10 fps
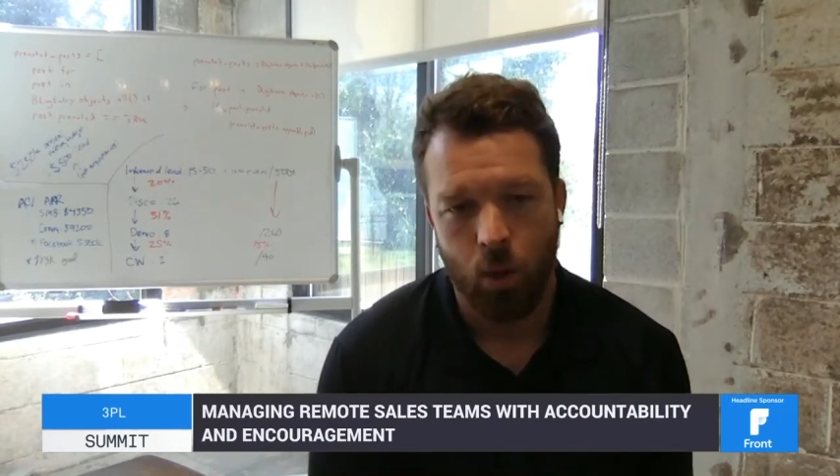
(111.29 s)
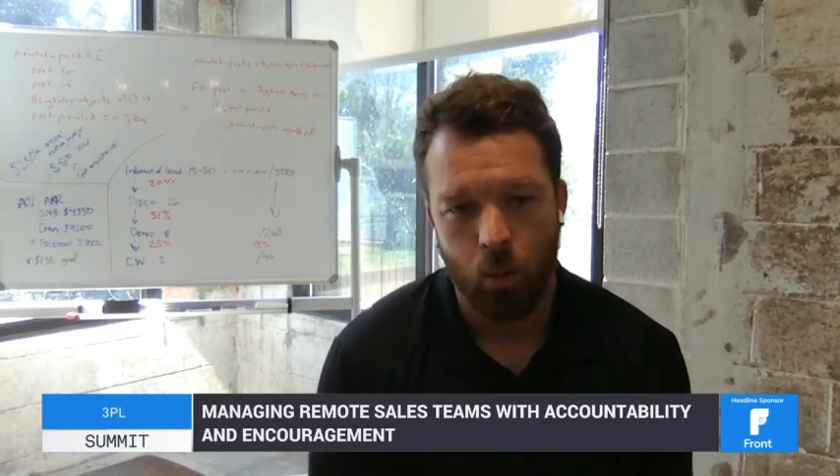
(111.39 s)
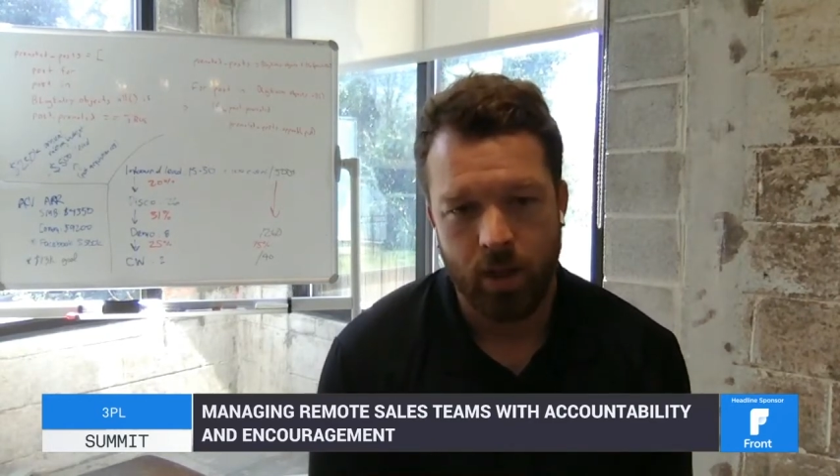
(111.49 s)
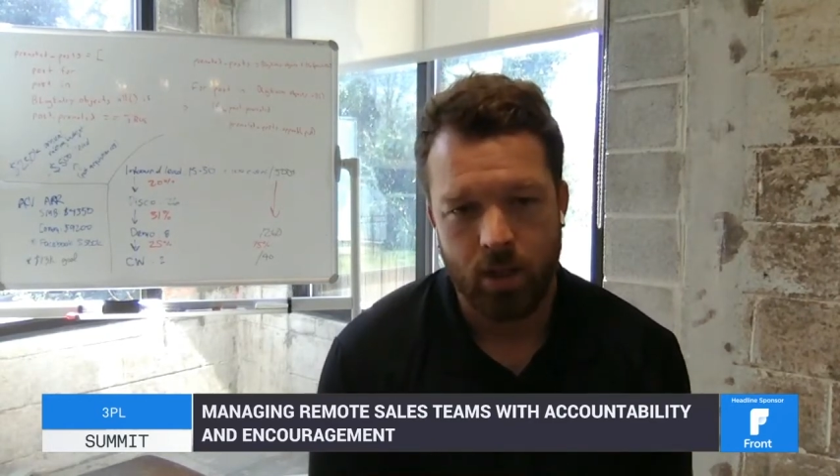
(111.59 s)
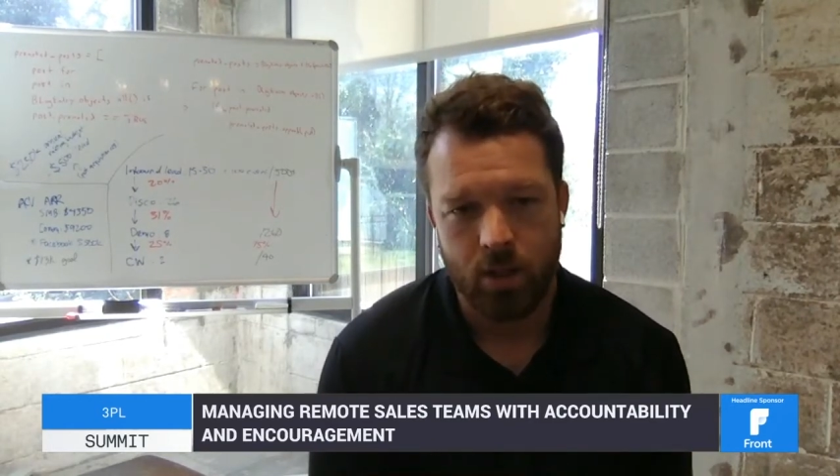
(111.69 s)

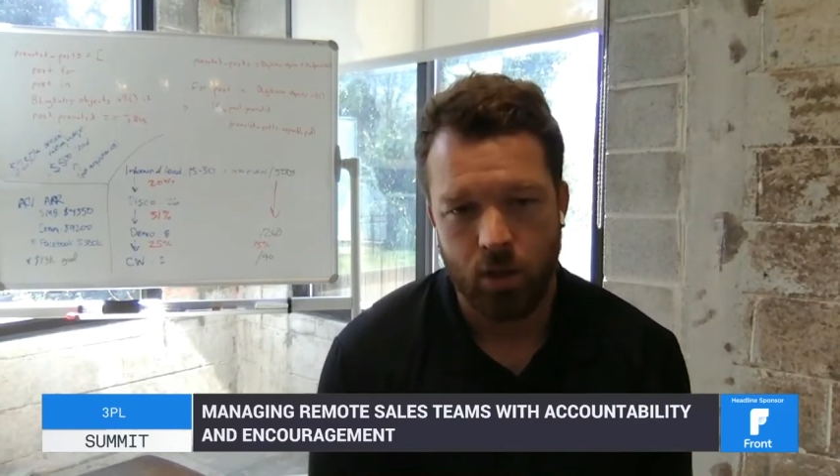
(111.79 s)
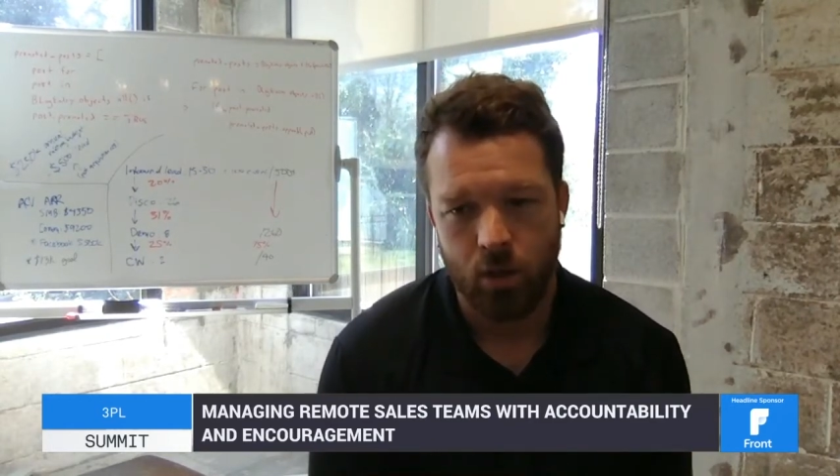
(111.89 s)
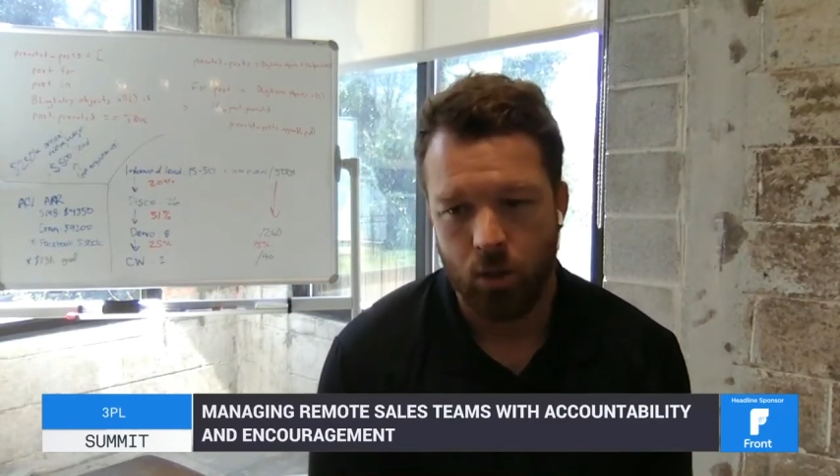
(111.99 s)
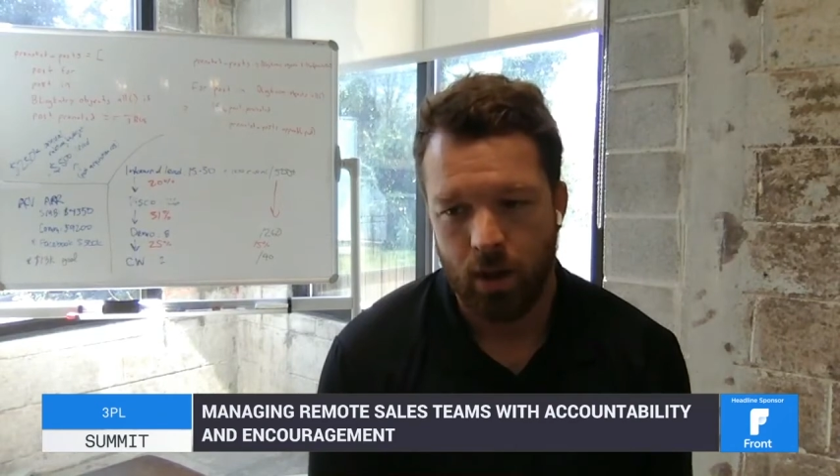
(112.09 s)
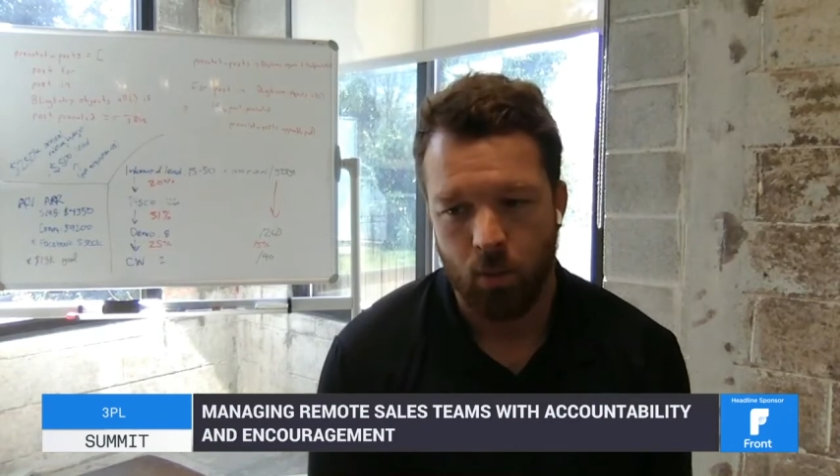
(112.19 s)
what we
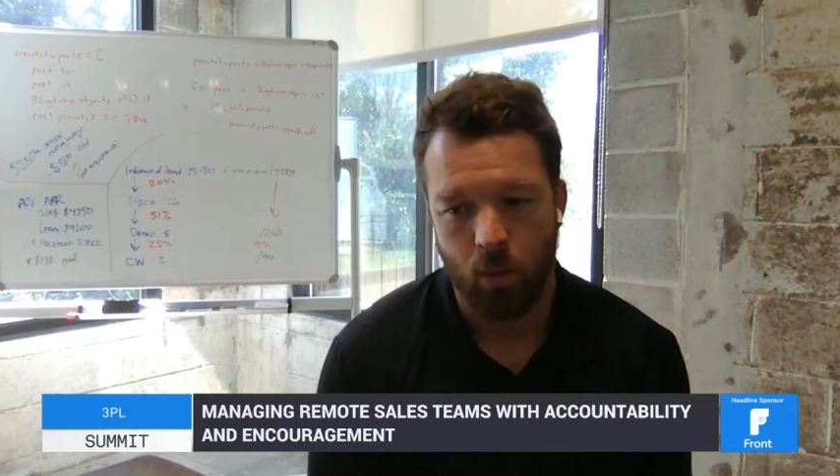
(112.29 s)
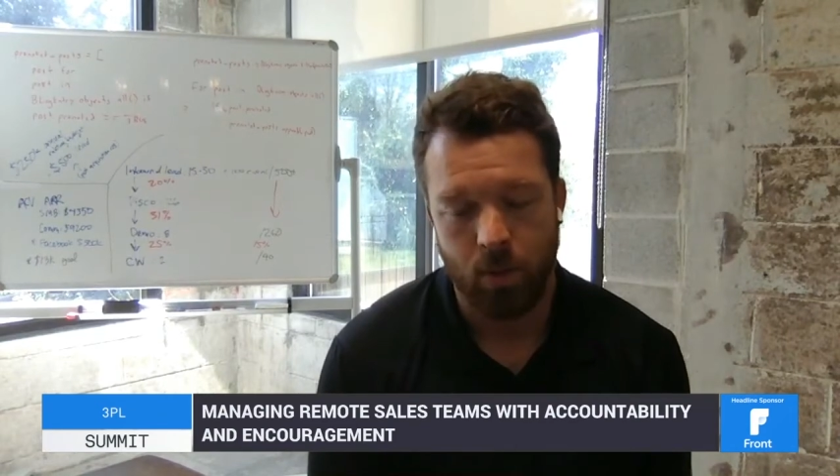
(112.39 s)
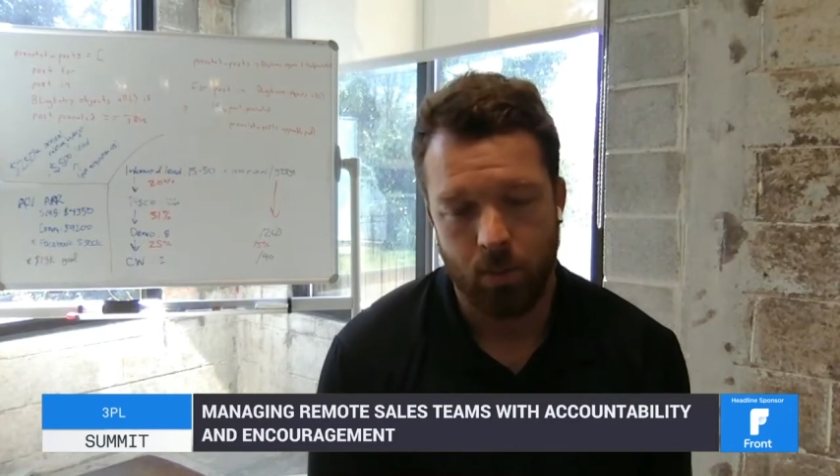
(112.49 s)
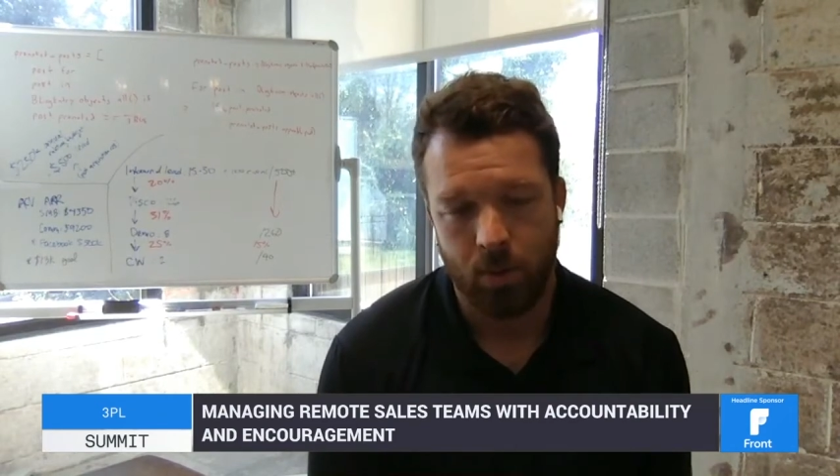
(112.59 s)
do and what we